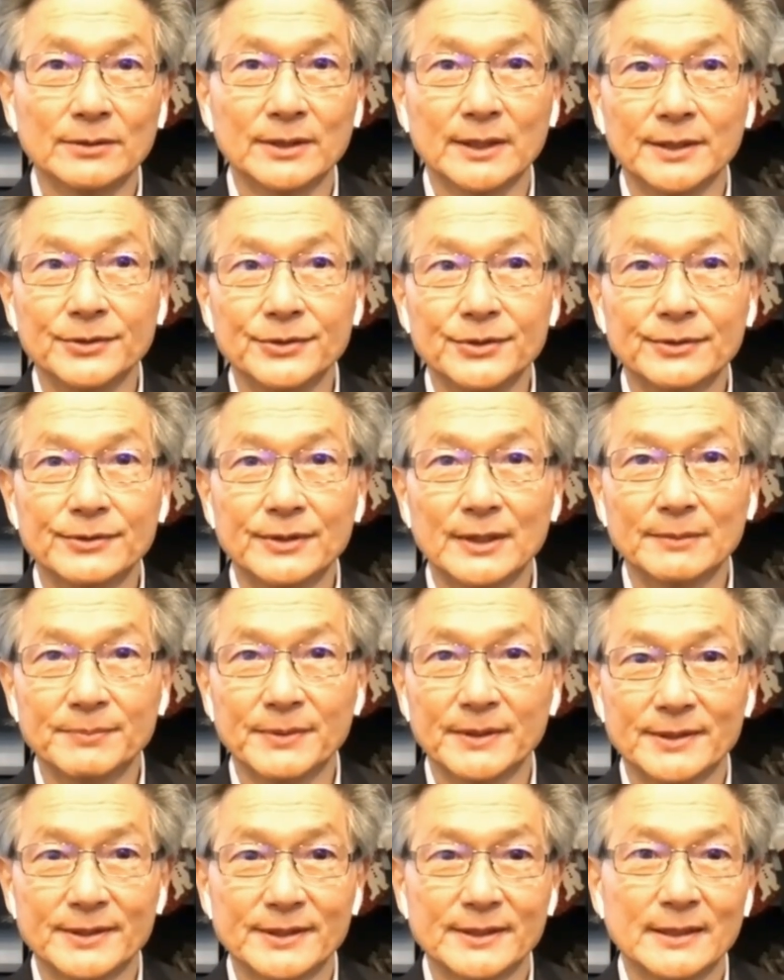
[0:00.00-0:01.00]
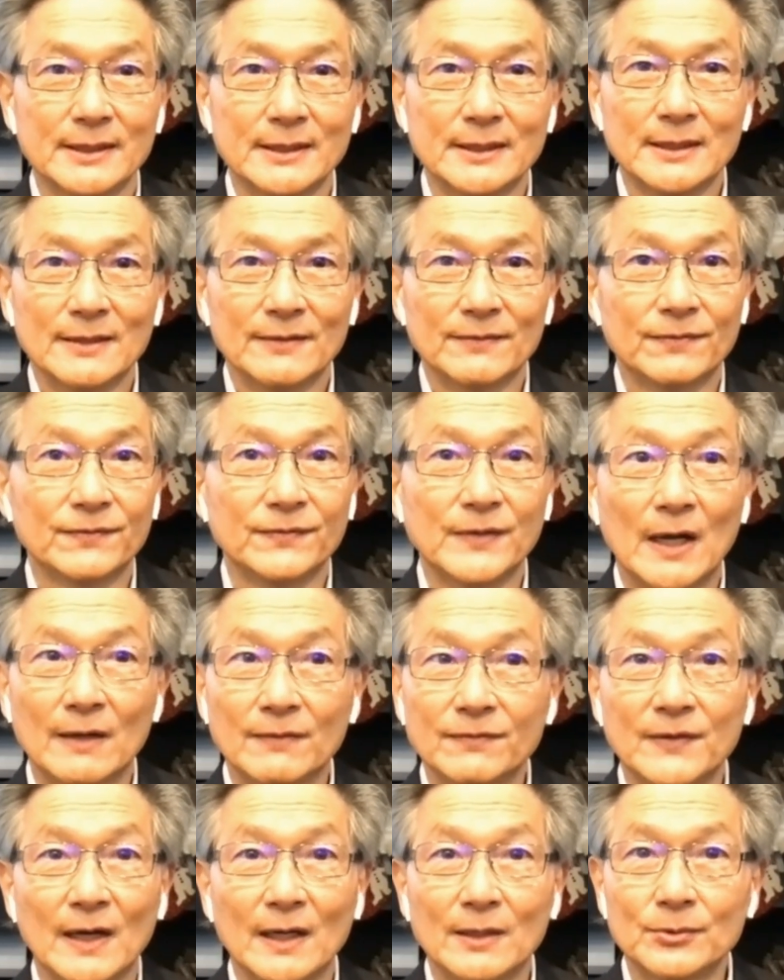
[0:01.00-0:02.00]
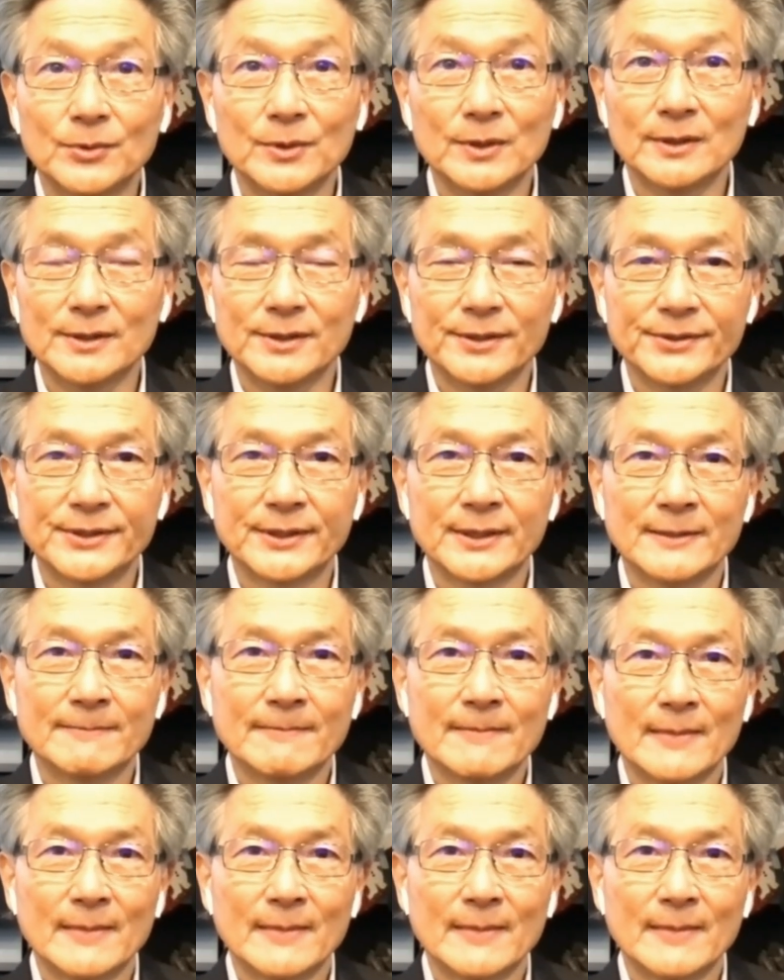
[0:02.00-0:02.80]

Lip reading: In Europe, it's far, far worse.